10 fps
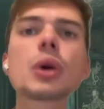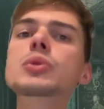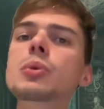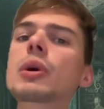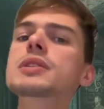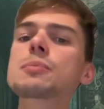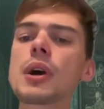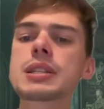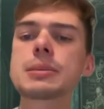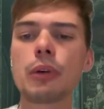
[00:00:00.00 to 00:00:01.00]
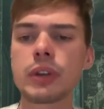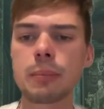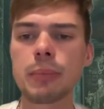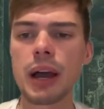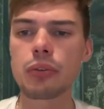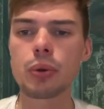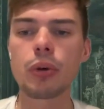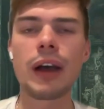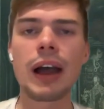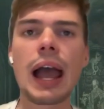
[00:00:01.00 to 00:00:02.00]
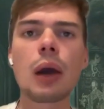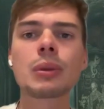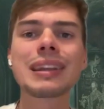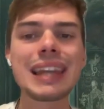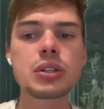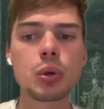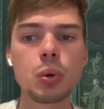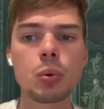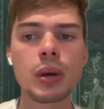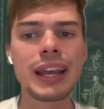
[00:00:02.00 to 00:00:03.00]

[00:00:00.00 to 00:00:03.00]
I was quite surprised about reading back through about how little